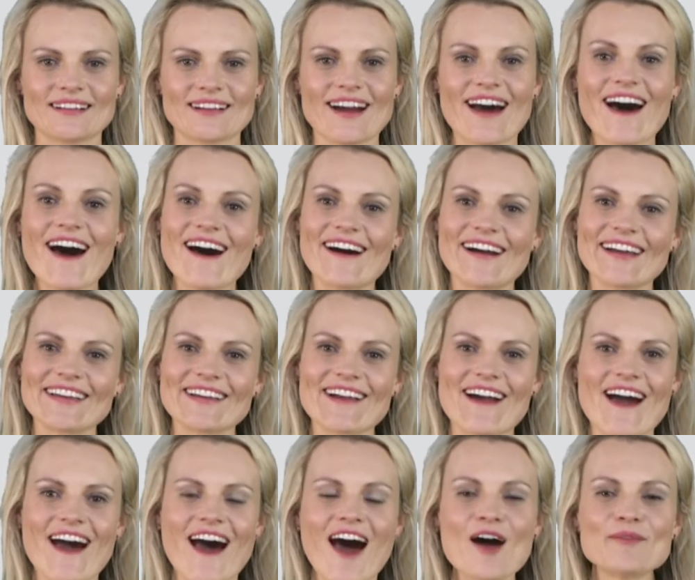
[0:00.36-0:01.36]
Hi,
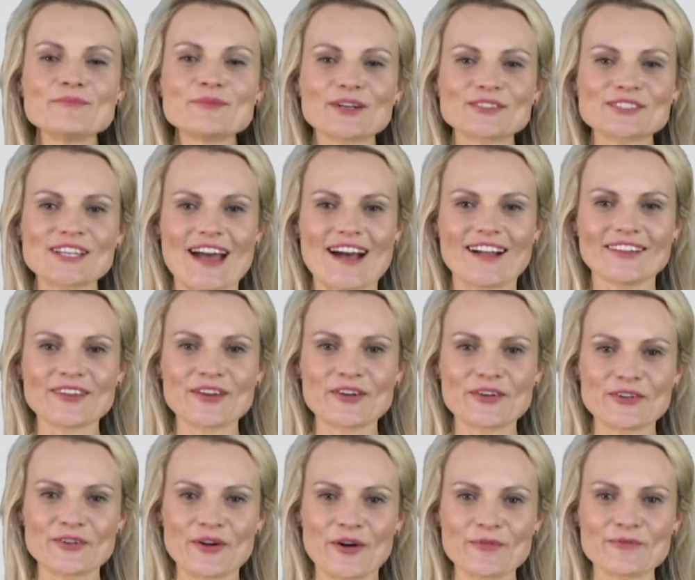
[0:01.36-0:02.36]
I'm Dr. Elna
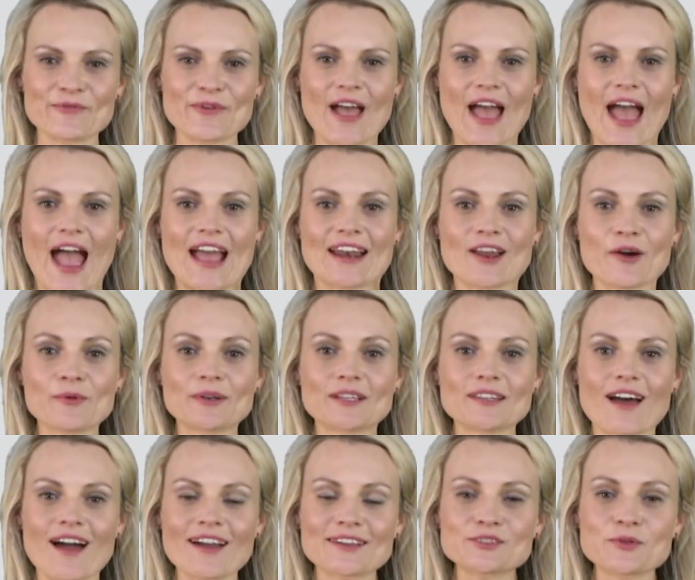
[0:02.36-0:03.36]
Rudolph, and I would
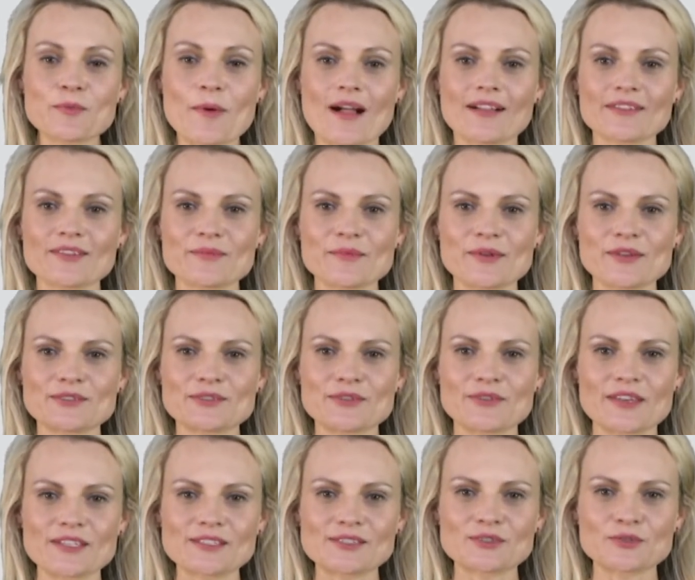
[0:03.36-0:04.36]
like to welcome you to
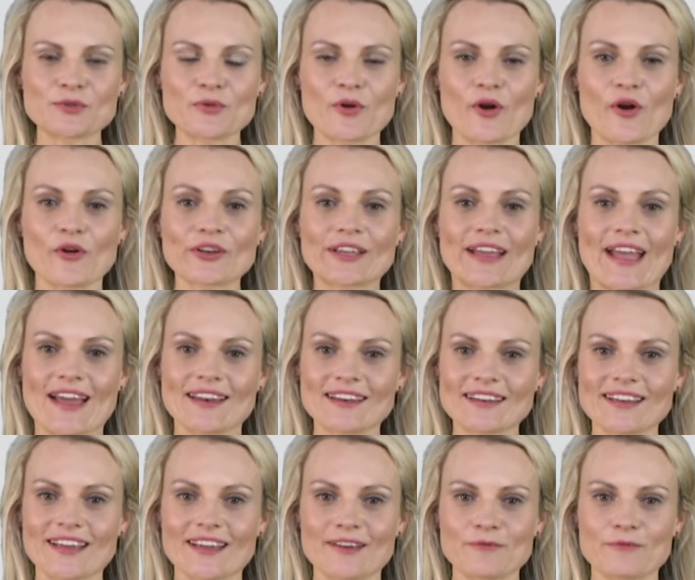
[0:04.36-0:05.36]
this talk on
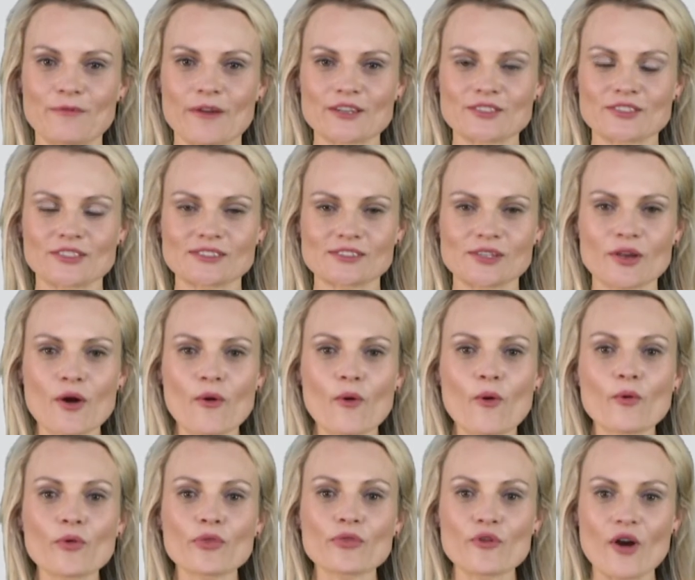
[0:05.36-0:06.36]
Candida infections,
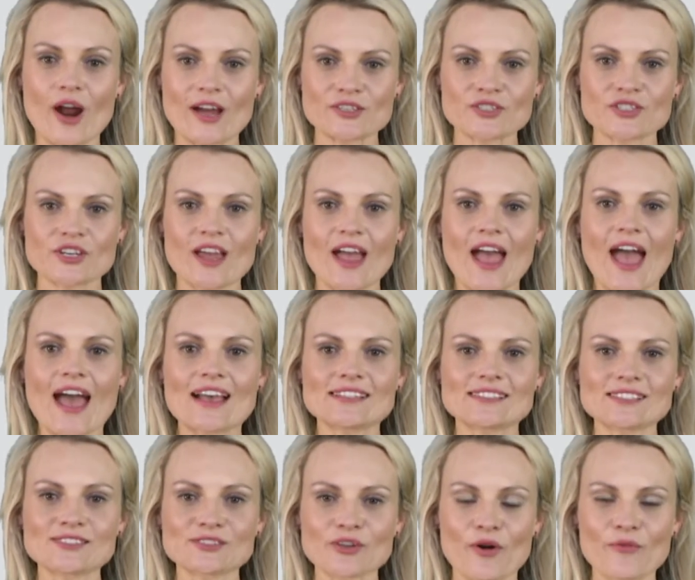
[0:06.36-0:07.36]
or thrush, as
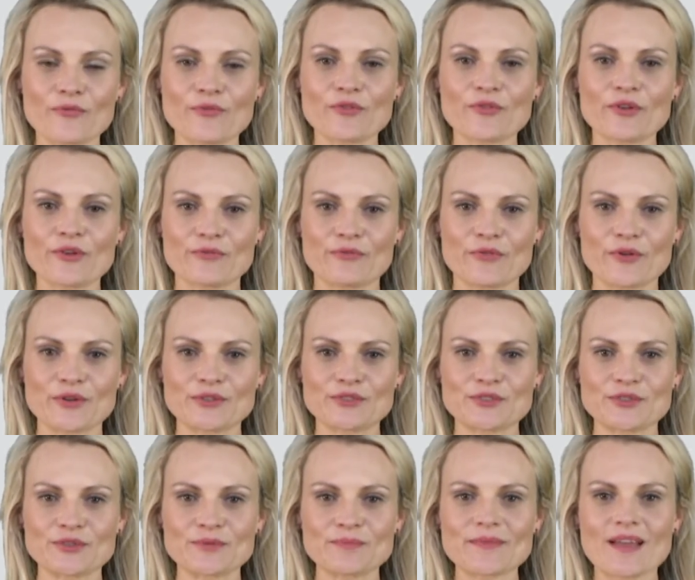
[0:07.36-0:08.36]
it's often referred
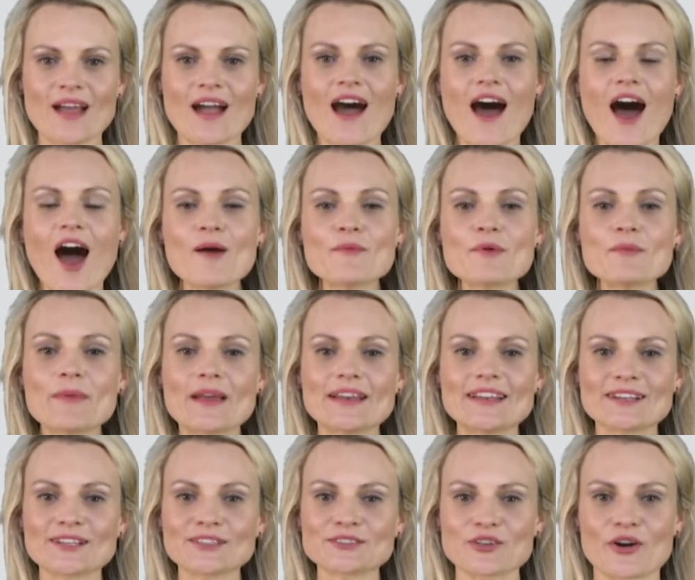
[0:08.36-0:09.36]
to. I'm a
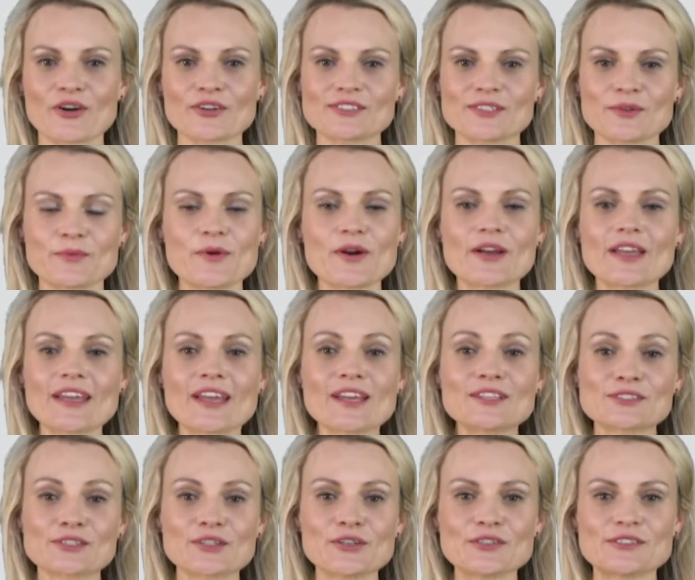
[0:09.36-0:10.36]
medical doctor working
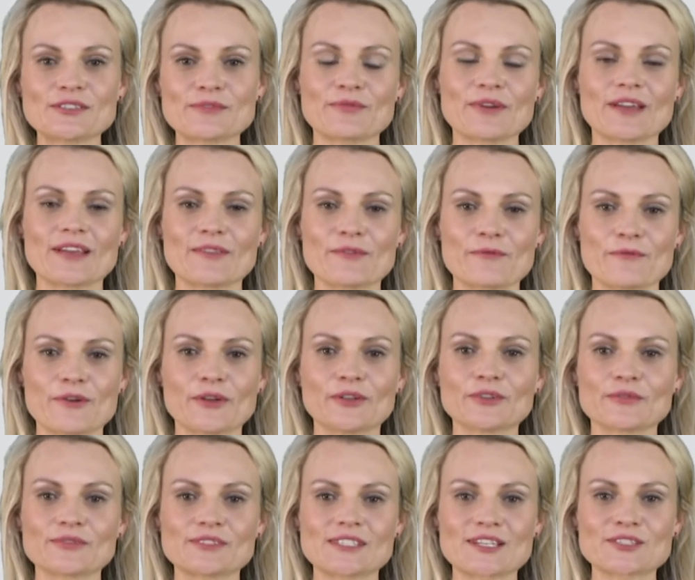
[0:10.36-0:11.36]
exclusively in the field
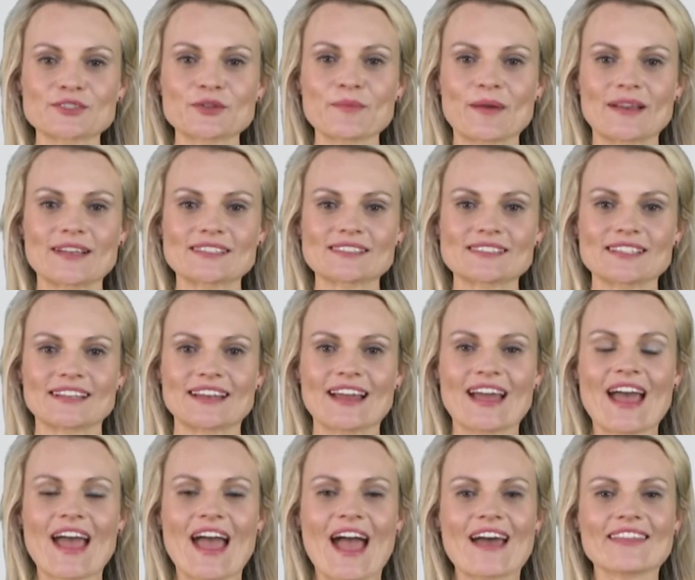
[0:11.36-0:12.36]
of sexual medicine
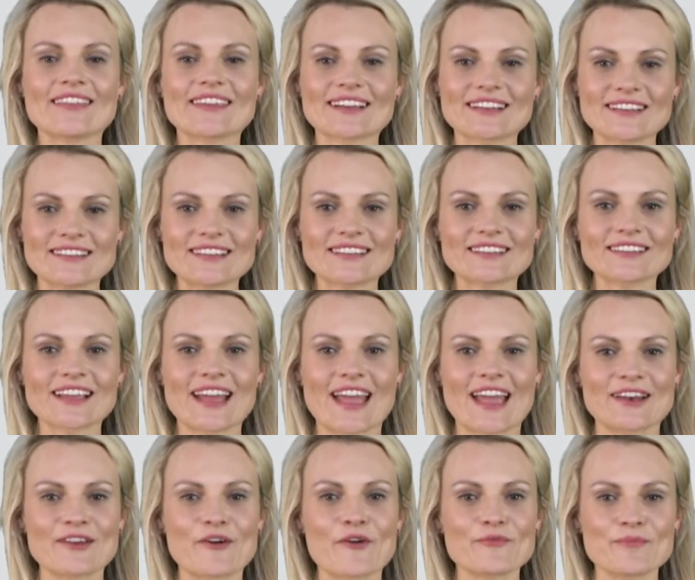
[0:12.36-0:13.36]
and the clinical
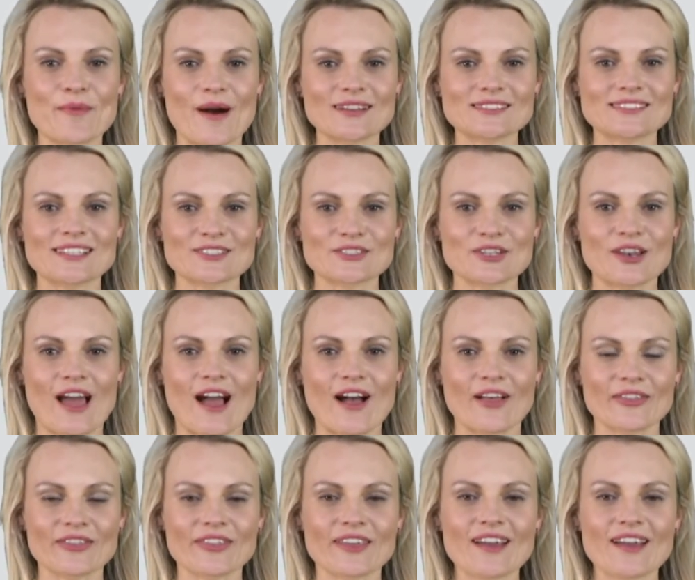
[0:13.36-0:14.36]
head of My Sexual Health.